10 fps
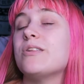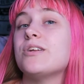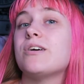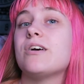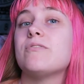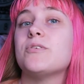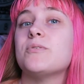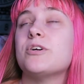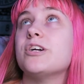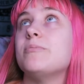And then all I have to
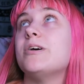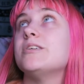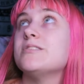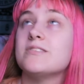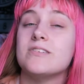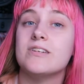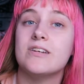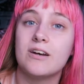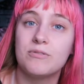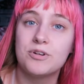worry about is
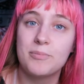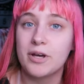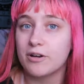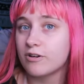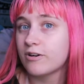I want to make a